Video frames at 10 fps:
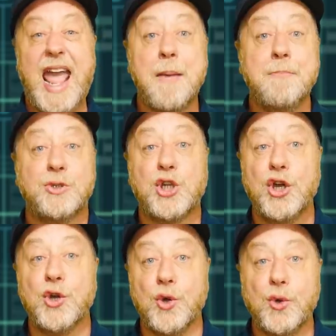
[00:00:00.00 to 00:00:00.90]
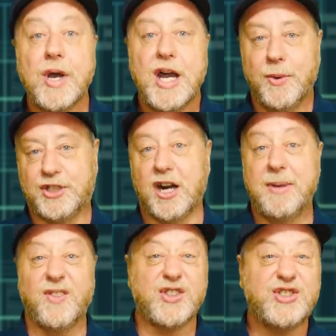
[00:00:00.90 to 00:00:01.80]
M2 which is going to
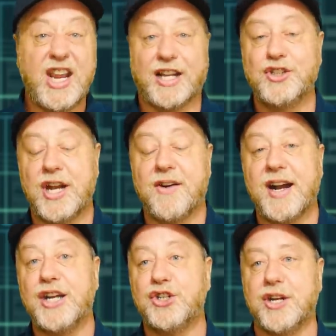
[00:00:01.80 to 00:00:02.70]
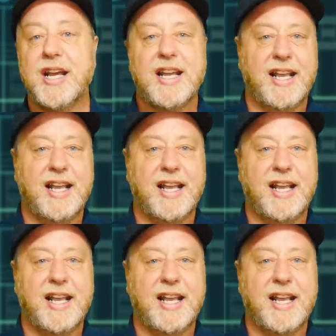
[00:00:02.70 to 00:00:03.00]
be the second generation,